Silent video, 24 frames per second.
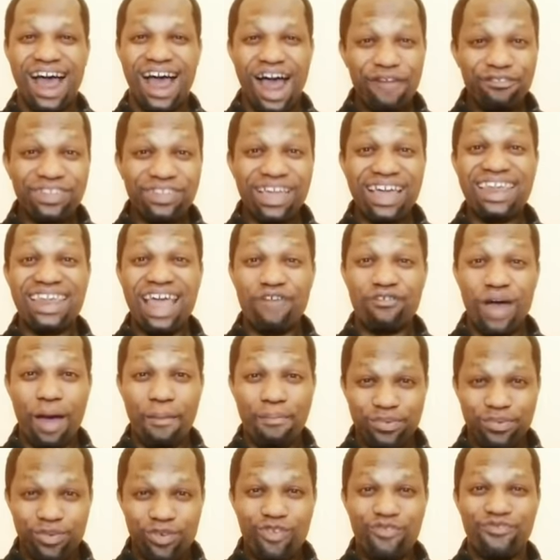After they have
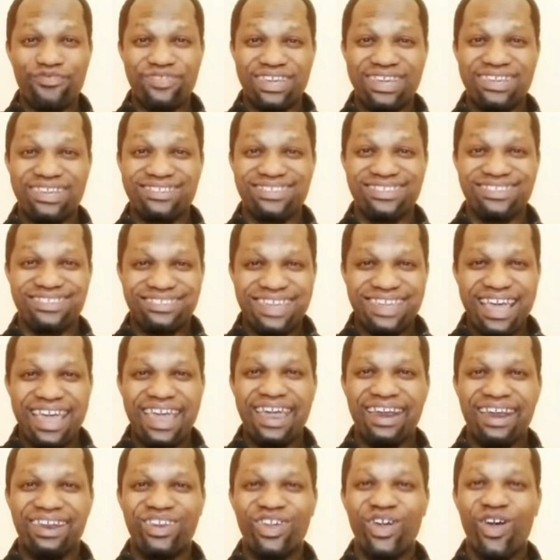approved it,
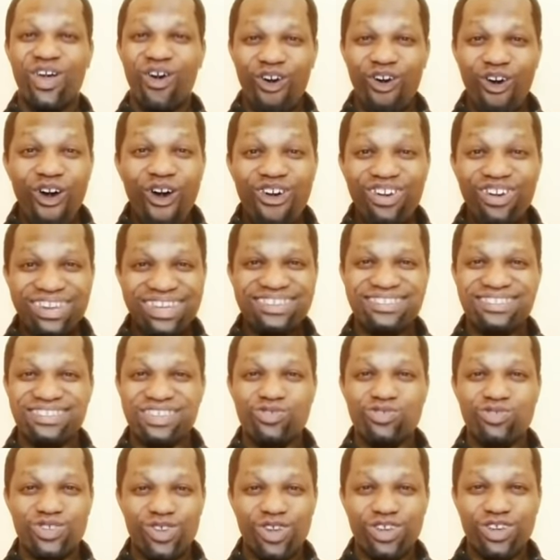then all these
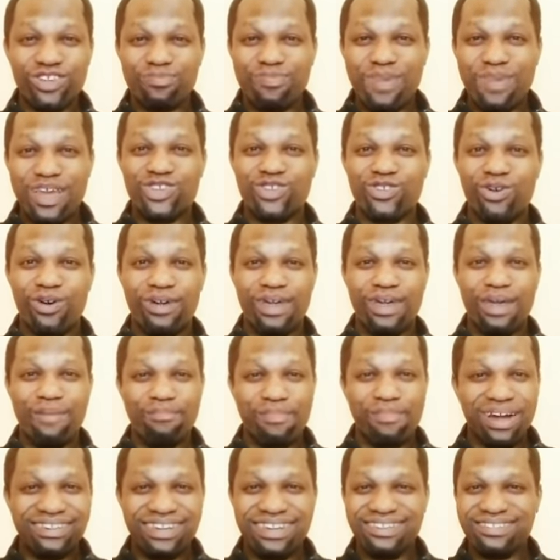things we just mentioned,
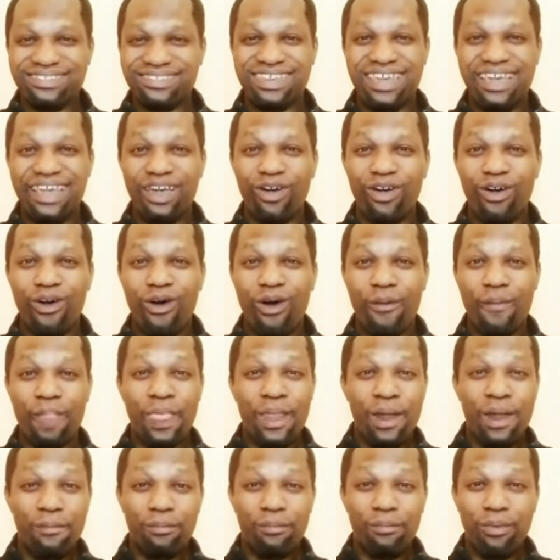emergency income,
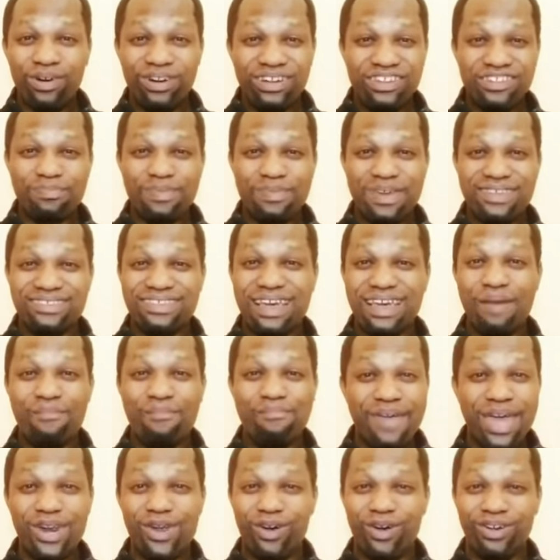Buoni Spesa,
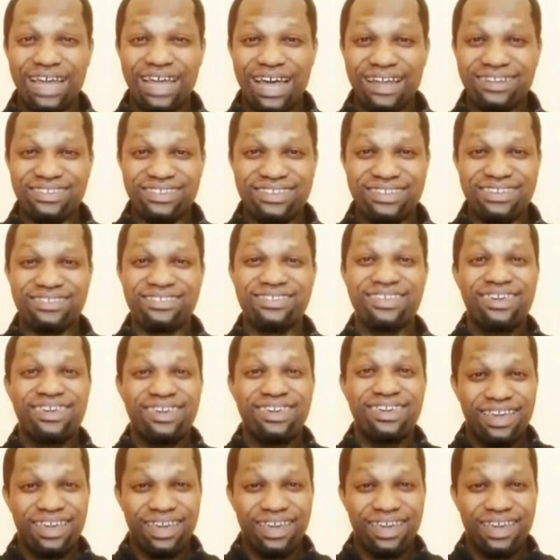and many other things,